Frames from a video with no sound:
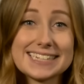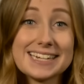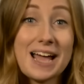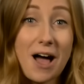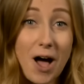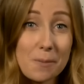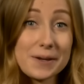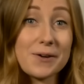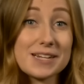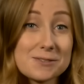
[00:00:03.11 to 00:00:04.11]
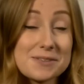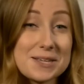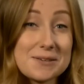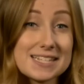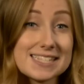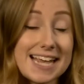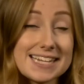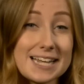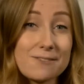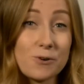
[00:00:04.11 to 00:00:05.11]
And I'll be honest with you, this
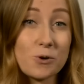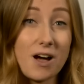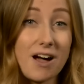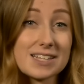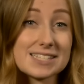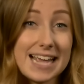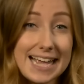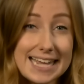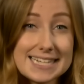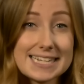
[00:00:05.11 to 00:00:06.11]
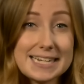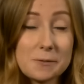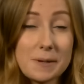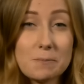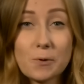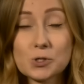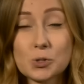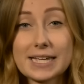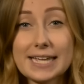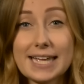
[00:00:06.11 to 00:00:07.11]
10-day forecast is a little bit more
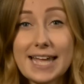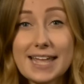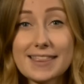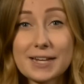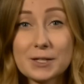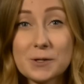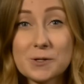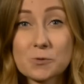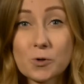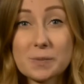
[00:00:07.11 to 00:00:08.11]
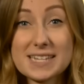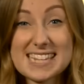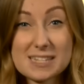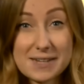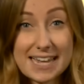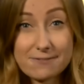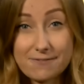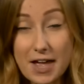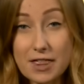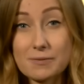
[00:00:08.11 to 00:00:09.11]
tricky than usual because as we head
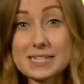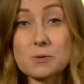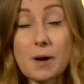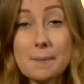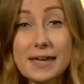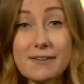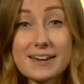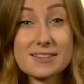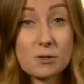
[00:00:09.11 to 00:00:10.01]
further into our period,